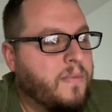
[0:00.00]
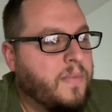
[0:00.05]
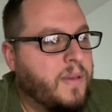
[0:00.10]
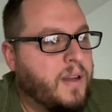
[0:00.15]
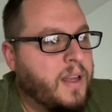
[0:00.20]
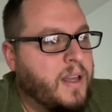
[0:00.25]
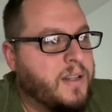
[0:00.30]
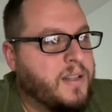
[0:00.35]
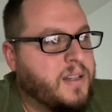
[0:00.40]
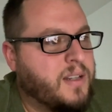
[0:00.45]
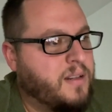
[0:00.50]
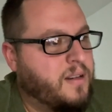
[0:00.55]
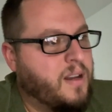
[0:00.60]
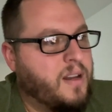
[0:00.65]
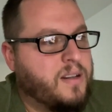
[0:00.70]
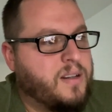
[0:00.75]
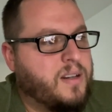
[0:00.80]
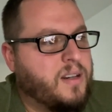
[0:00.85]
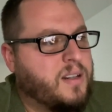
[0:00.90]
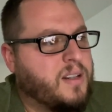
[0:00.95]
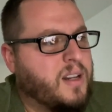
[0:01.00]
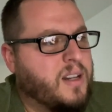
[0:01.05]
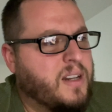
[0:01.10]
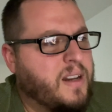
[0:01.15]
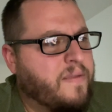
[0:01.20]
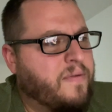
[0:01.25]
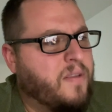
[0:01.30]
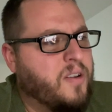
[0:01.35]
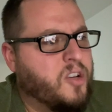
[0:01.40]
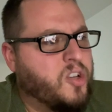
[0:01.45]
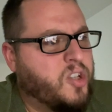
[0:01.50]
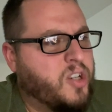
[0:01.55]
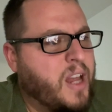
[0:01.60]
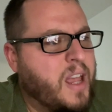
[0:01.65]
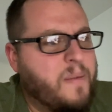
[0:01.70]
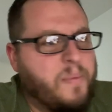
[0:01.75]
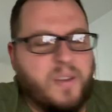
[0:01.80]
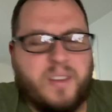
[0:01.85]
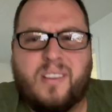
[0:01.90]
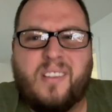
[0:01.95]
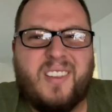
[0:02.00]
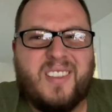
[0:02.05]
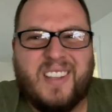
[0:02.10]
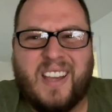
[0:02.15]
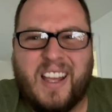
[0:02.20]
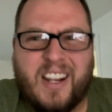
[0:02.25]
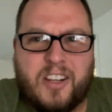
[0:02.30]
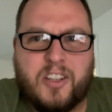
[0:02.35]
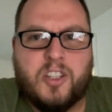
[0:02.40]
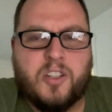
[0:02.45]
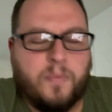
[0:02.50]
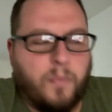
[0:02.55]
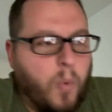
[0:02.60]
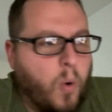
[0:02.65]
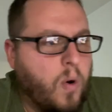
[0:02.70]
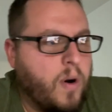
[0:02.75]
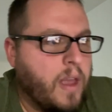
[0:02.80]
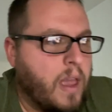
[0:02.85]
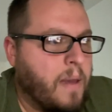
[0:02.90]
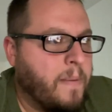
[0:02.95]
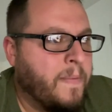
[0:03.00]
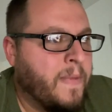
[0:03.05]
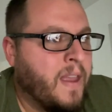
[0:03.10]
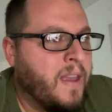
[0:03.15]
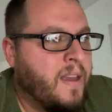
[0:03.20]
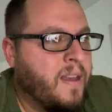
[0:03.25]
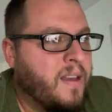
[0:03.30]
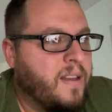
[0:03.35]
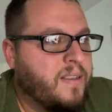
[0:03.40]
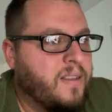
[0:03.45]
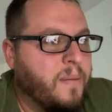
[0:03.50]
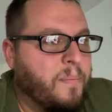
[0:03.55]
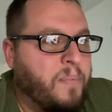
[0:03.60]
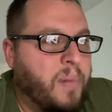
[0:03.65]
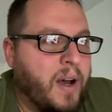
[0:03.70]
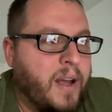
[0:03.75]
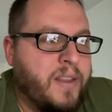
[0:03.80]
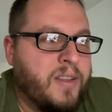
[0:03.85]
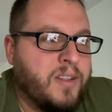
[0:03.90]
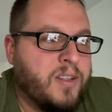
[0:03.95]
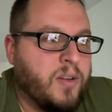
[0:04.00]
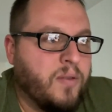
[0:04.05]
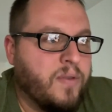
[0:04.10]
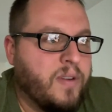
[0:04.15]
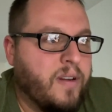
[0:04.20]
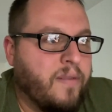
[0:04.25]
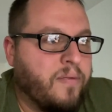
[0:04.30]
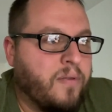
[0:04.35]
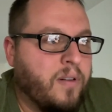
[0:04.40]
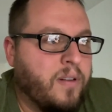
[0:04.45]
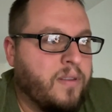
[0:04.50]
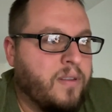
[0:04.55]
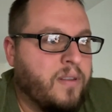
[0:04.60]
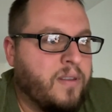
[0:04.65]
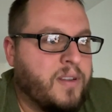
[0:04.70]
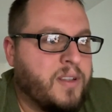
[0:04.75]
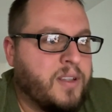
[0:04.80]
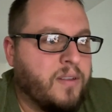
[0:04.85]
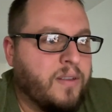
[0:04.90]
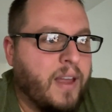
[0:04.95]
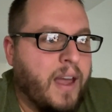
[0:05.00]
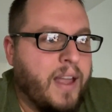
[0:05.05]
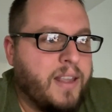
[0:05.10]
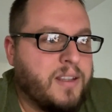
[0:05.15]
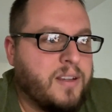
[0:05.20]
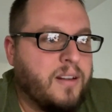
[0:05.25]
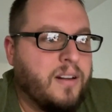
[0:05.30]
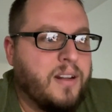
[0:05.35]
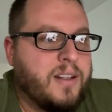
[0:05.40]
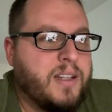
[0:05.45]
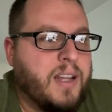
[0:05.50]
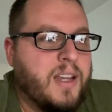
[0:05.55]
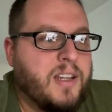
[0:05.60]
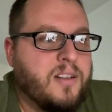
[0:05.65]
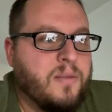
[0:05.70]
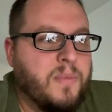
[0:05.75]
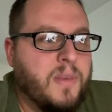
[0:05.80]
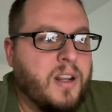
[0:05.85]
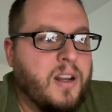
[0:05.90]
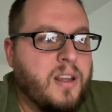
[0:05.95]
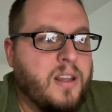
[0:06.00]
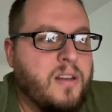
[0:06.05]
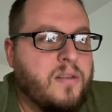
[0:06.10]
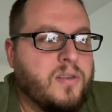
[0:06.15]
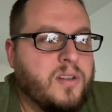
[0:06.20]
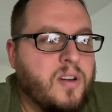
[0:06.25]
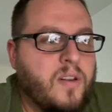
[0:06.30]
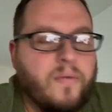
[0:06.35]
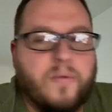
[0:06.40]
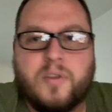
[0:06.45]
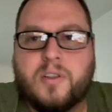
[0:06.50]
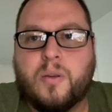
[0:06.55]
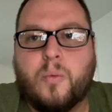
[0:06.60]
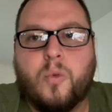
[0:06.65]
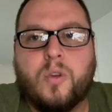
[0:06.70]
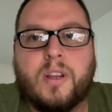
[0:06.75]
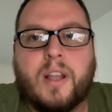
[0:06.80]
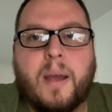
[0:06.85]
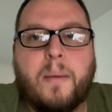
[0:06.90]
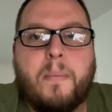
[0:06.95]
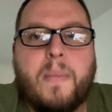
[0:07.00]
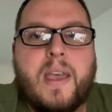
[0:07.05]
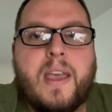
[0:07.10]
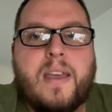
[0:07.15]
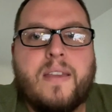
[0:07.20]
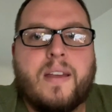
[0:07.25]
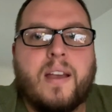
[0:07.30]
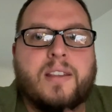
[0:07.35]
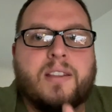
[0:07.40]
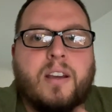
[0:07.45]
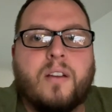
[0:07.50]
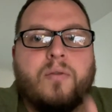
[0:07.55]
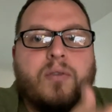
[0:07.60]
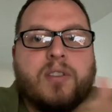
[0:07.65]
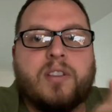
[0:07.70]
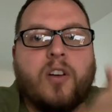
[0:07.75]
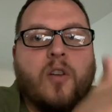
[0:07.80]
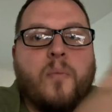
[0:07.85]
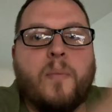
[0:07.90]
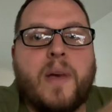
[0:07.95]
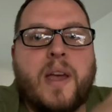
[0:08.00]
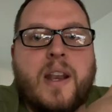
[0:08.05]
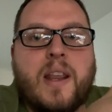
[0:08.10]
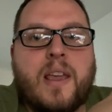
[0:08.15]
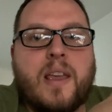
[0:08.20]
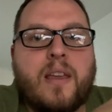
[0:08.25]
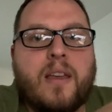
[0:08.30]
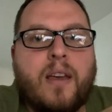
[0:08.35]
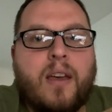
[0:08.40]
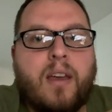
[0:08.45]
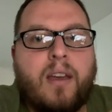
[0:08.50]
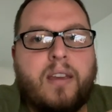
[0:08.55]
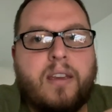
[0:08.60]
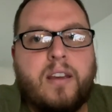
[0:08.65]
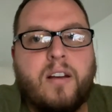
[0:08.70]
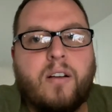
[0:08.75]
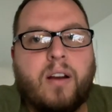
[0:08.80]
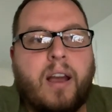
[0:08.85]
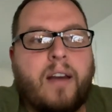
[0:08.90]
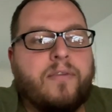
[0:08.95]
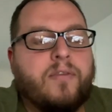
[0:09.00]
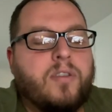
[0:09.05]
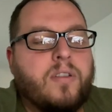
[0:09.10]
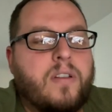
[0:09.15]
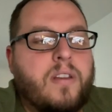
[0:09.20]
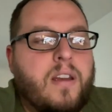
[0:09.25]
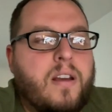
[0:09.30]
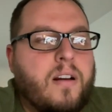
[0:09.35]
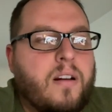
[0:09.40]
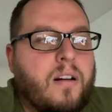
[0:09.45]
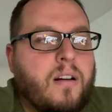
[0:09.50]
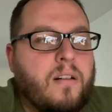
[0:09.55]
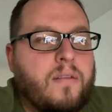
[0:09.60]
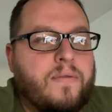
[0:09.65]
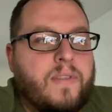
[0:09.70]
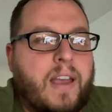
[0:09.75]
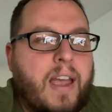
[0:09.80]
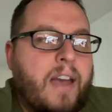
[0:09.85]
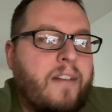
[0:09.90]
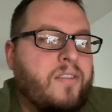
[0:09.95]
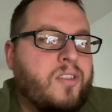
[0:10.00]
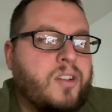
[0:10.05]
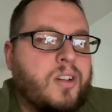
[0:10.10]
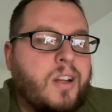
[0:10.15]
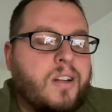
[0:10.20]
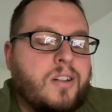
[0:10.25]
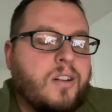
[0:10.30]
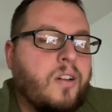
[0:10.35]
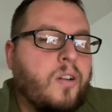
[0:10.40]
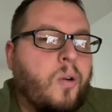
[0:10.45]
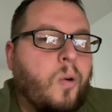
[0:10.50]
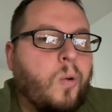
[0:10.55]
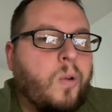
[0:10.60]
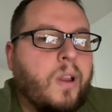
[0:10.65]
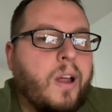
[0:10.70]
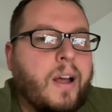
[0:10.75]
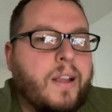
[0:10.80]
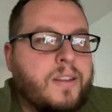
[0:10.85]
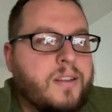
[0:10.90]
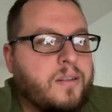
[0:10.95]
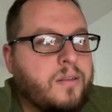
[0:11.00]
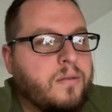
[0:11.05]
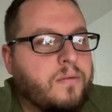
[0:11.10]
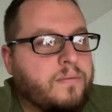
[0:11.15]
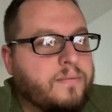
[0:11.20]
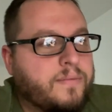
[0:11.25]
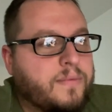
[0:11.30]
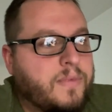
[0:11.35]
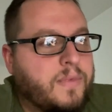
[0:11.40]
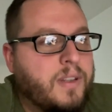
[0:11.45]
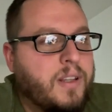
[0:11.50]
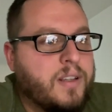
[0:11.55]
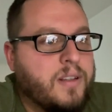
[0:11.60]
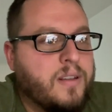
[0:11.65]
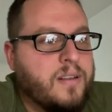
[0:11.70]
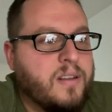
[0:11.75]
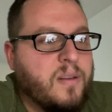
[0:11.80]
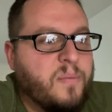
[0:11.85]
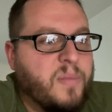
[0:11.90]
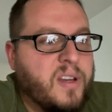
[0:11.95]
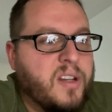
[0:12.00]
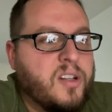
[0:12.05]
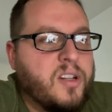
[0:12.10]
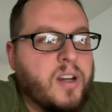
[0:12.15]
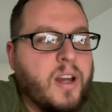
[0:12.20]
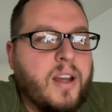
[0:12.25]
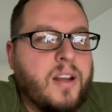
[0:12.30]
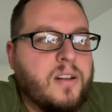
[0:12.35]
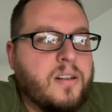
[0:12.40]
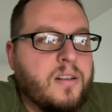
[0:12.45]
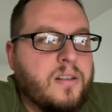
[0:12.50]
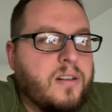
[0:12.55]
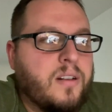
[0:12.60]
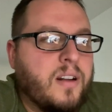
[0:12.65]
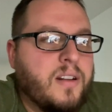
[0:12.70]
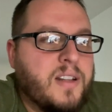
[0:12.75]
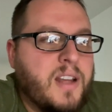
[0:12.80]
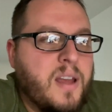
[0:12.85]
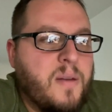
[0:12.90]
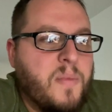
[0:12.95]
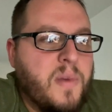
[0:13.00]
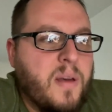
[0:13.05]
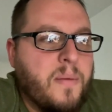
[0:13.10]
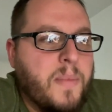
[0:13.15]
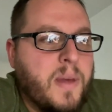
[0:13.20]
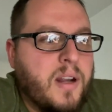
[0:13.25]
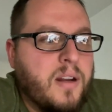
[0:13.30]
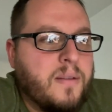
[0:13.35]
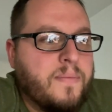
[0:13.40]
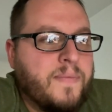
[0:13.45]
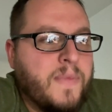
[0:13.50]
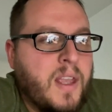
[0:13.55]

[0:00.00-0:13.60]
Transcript: It's just a different shape. It looks kind of sporty. The buttons are different, so that's going to take some getting used to for someone like me that's owned so many year after year. They haven't changed a whole lot, so this is a big change. It's going to take me a minute.